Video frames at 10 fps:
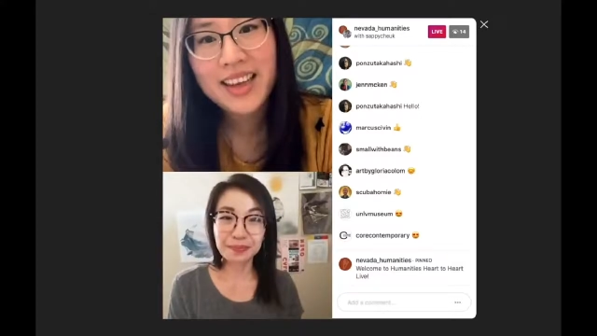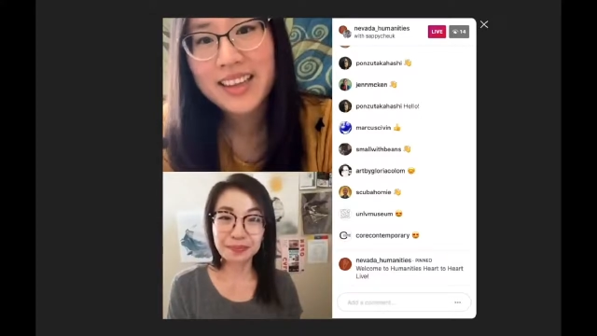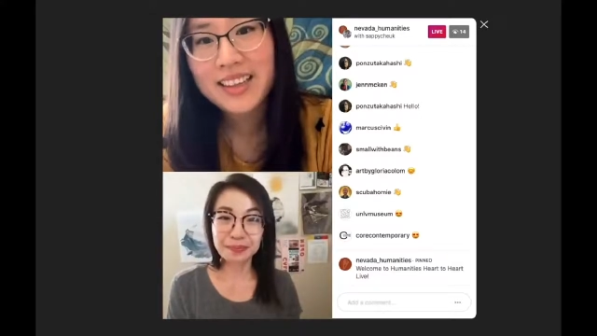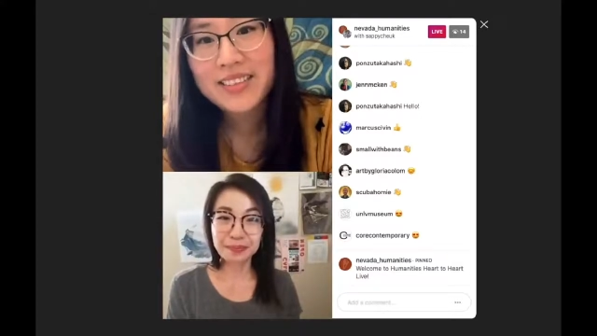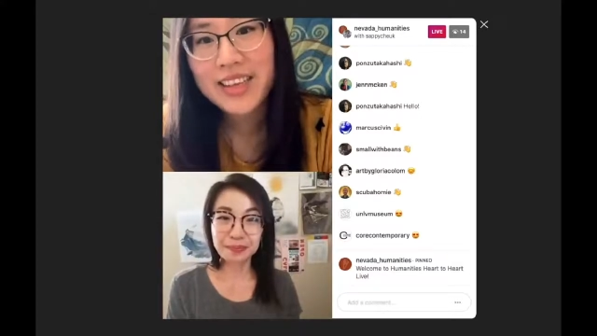
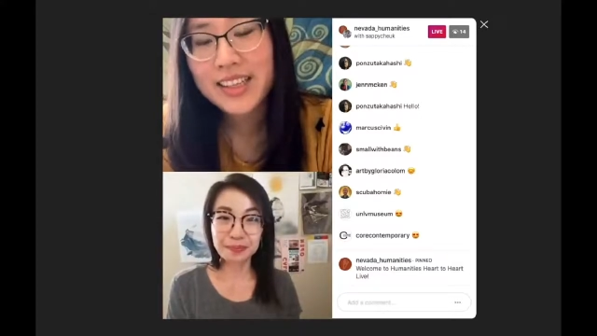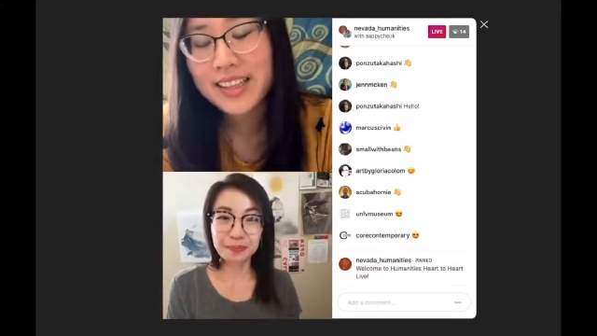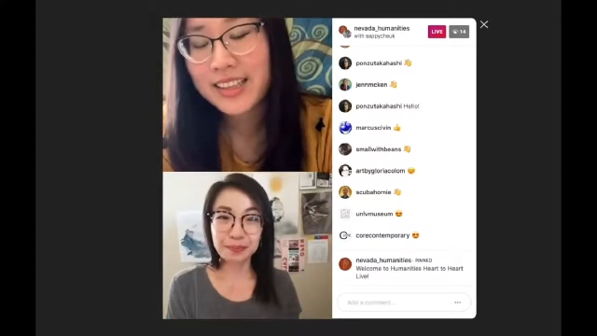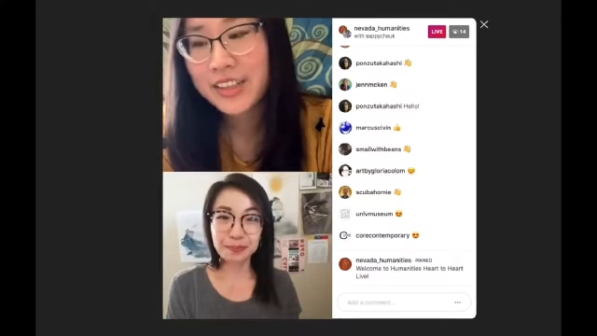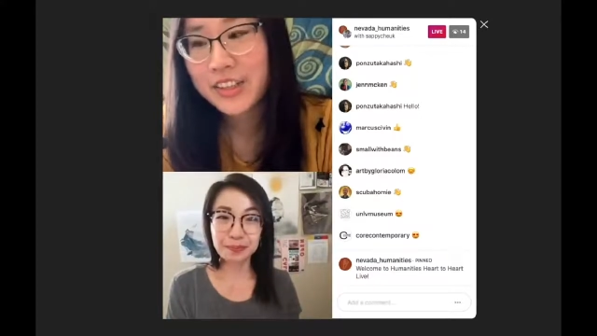Speaker 1: love it. I think
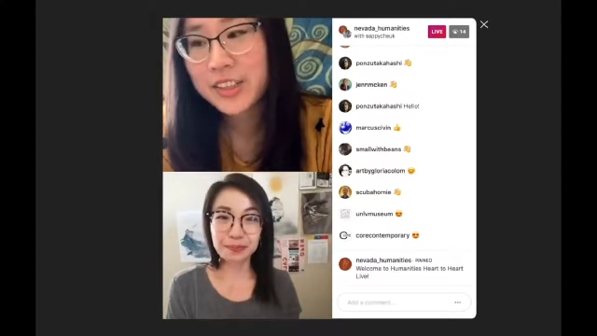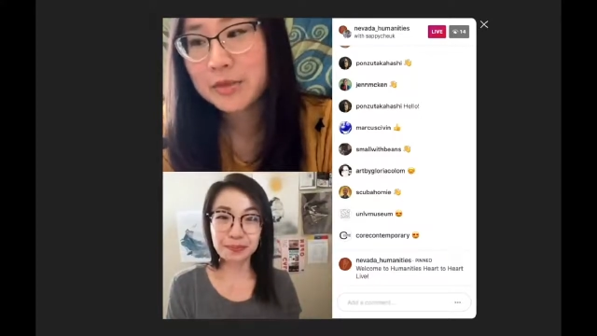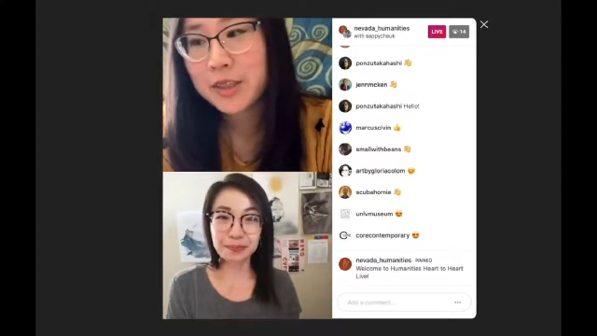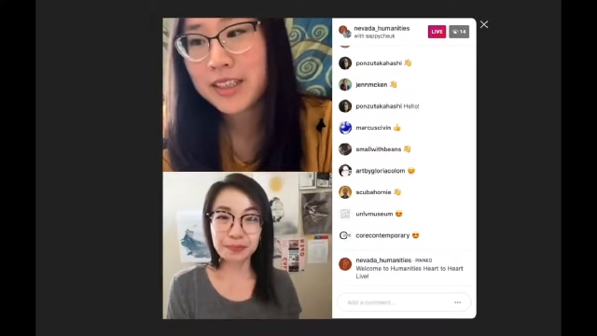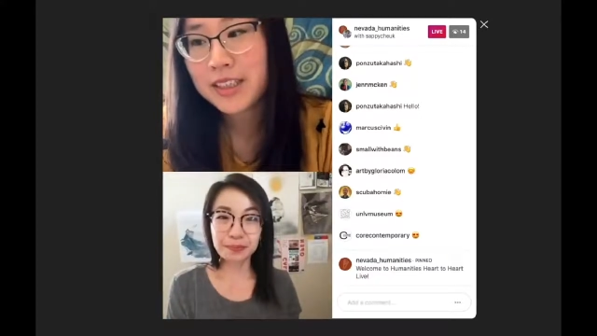that's just
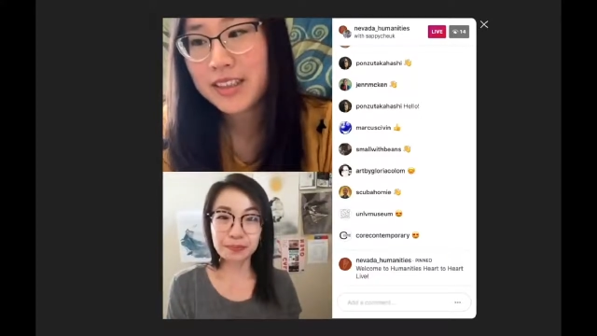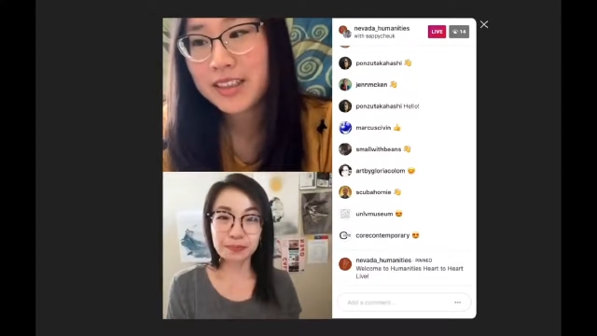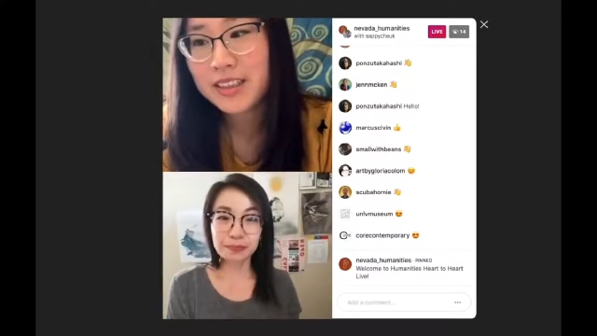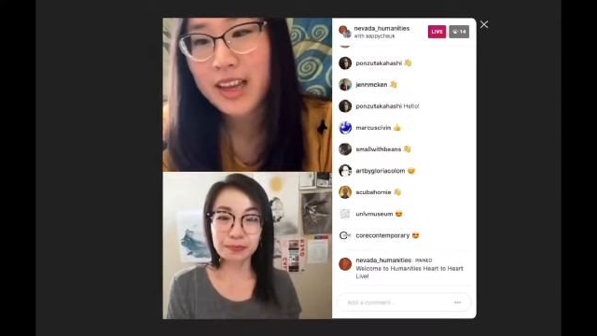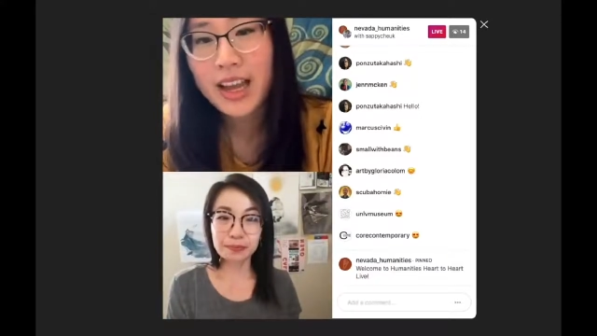what
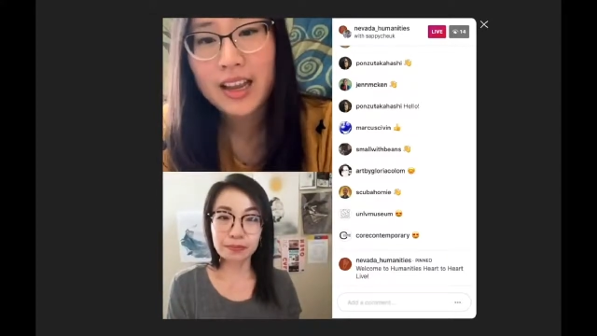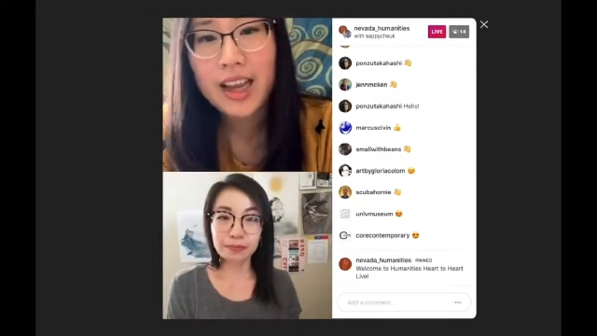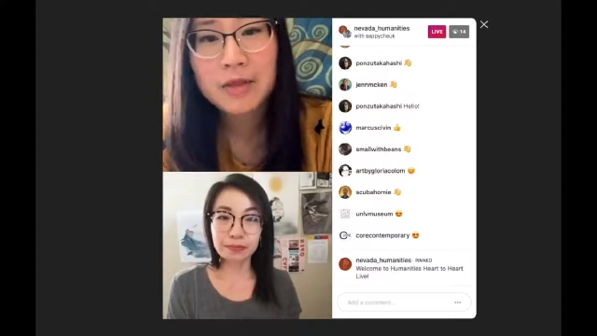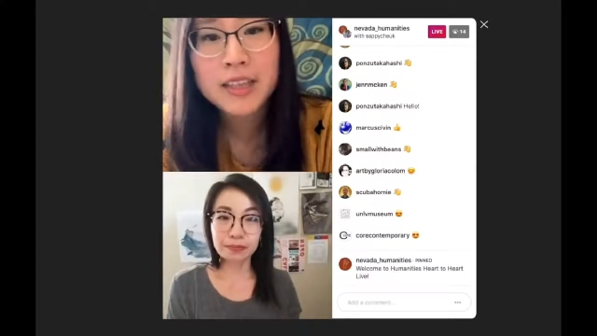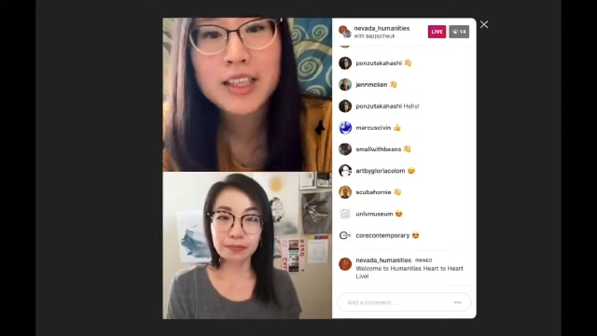I
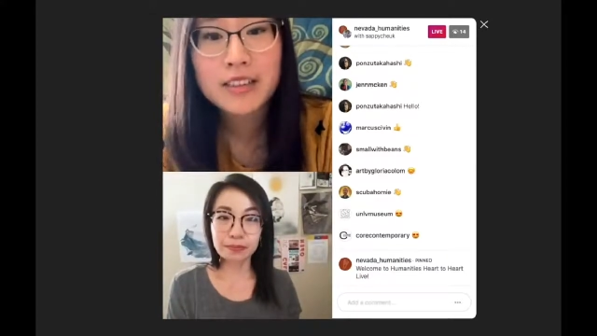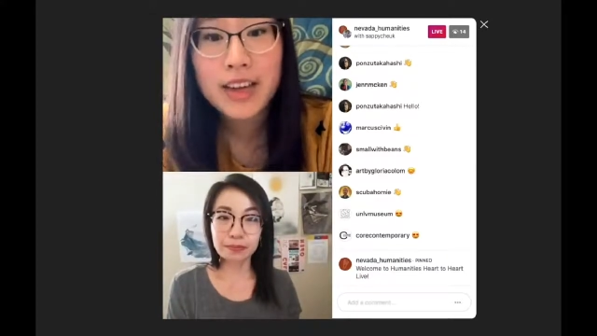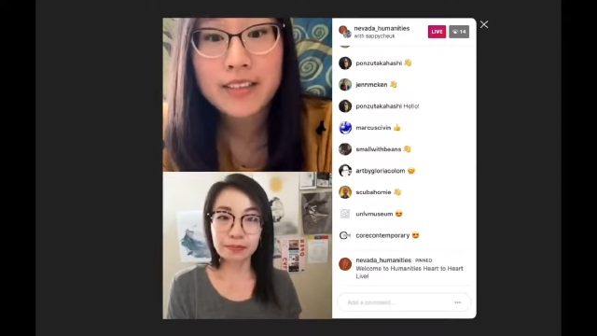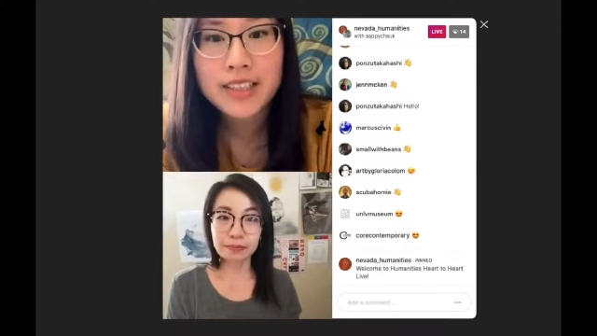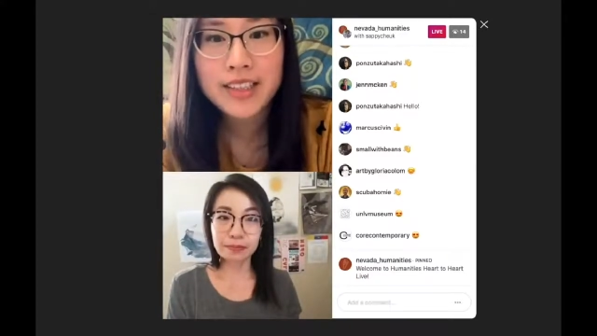really
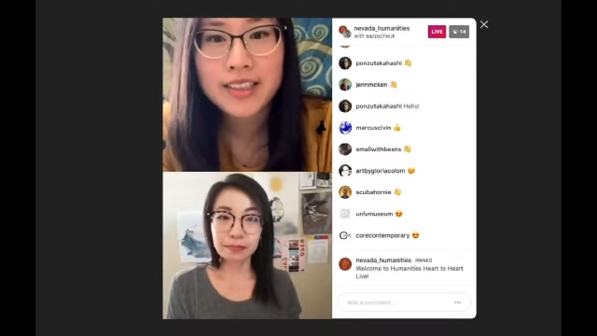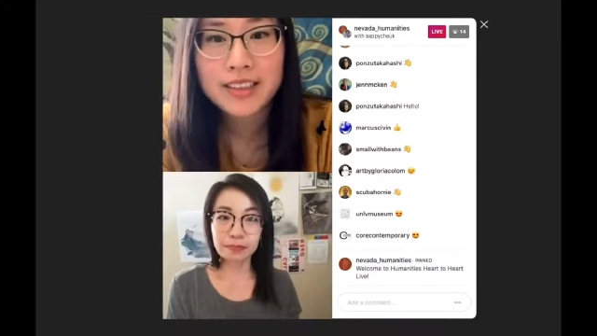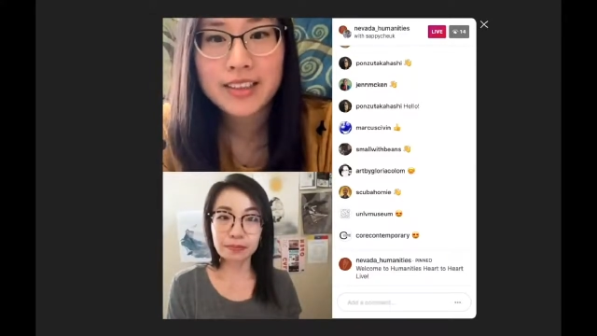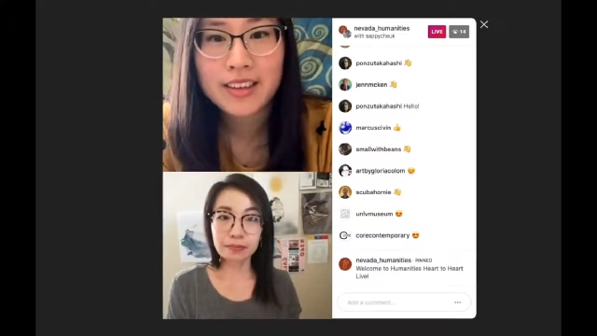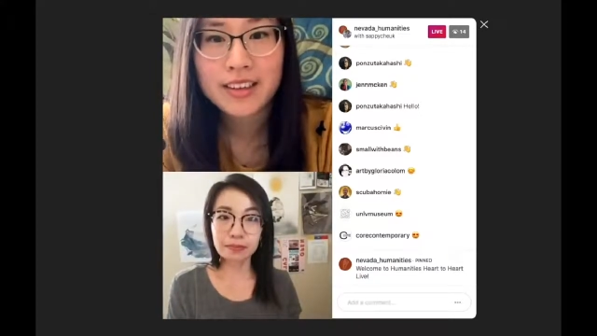gravitated to your
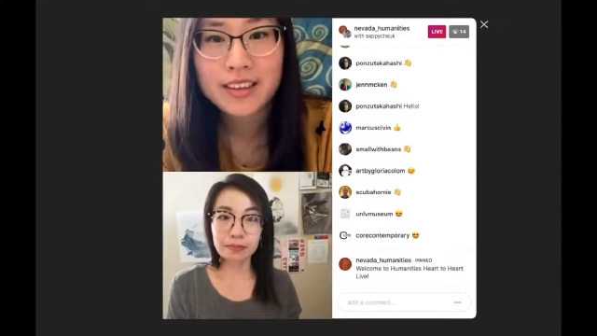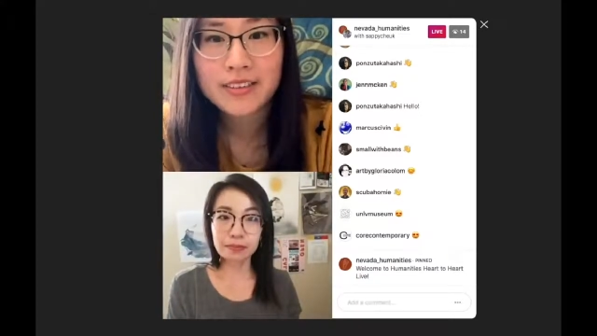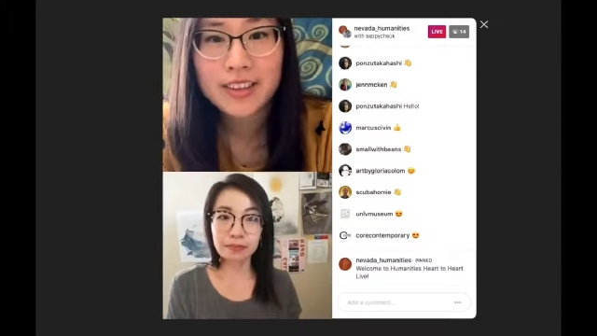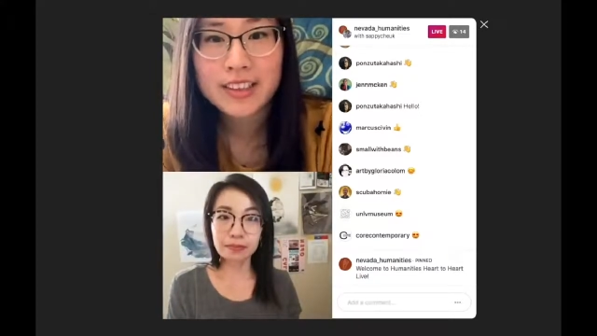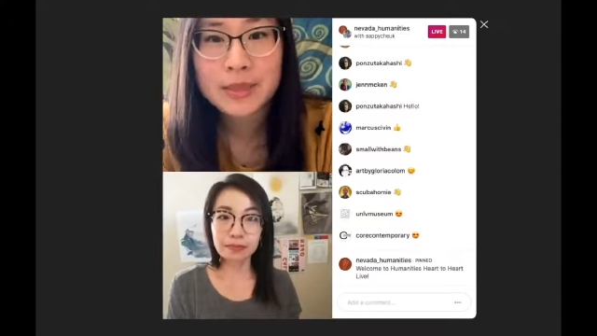art the
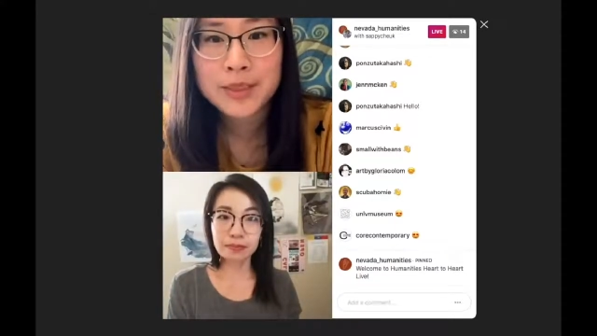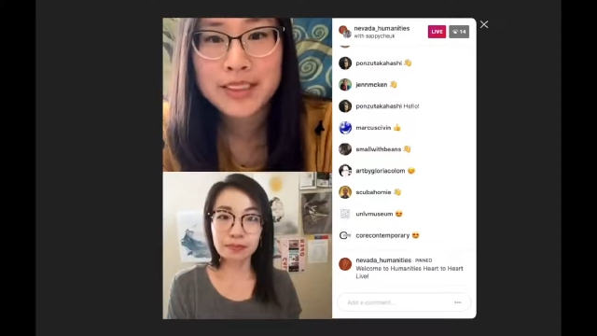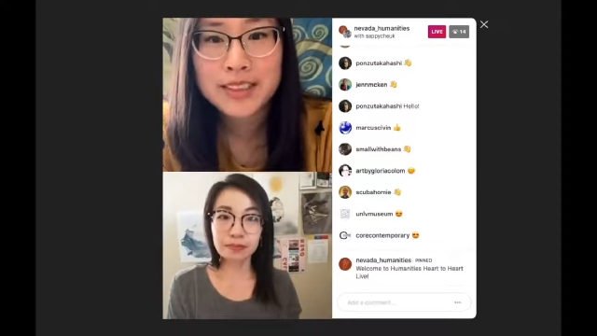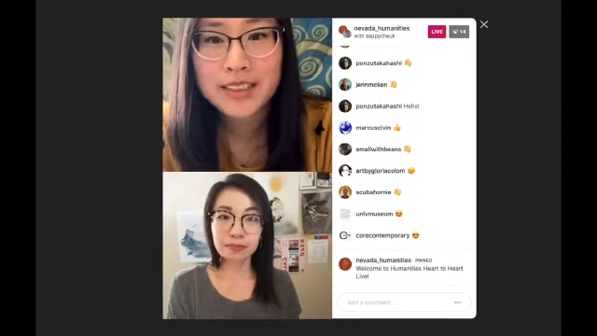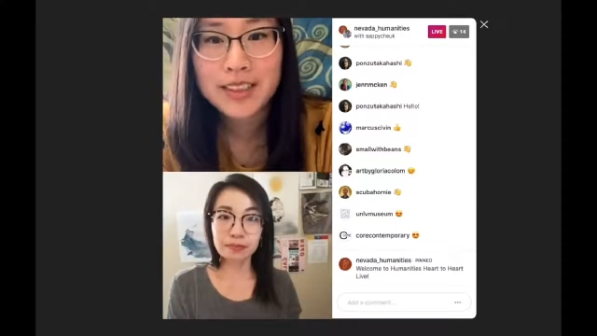first time I
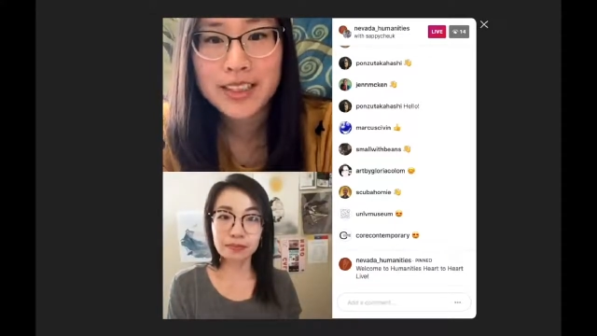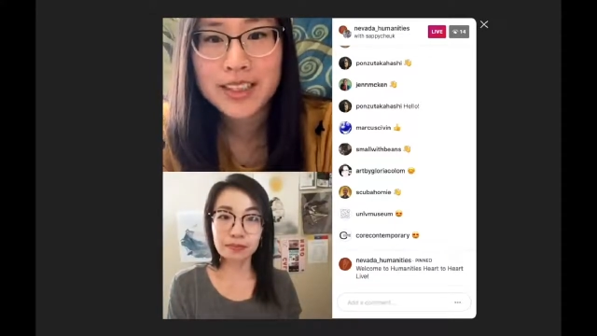saw it.